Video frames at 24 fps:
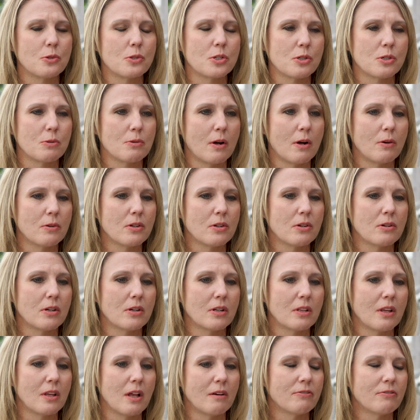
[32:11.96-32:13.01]
who surround her
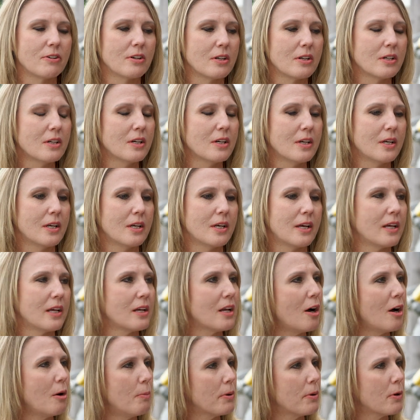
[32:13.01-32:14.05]
and love her
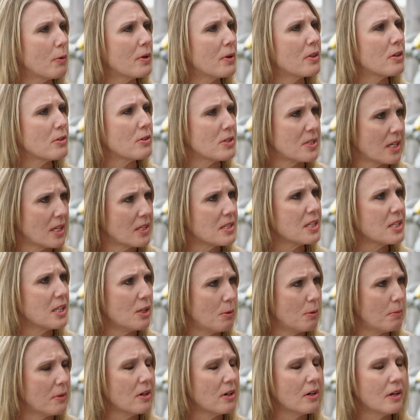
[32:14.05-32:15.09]
and help her with her sense of
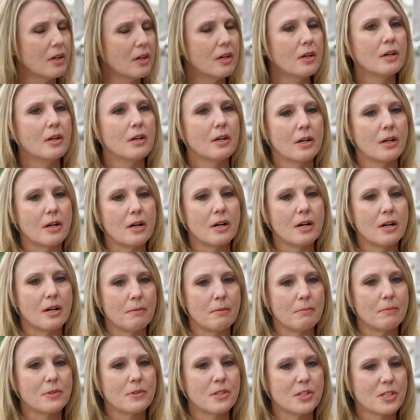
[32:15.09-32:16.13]
humor.
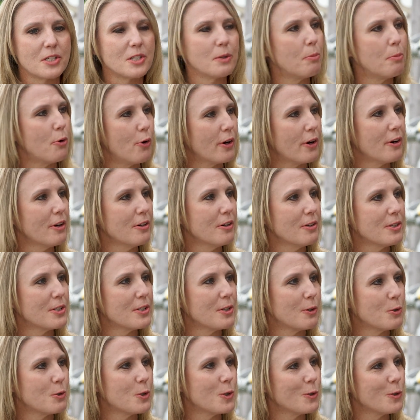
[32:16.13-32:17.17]
Um, to support her.
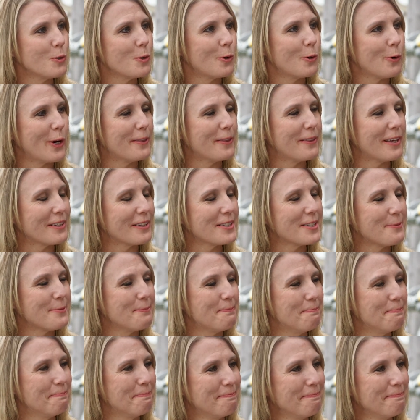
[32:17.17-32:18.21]
So she'll do great oh, things. I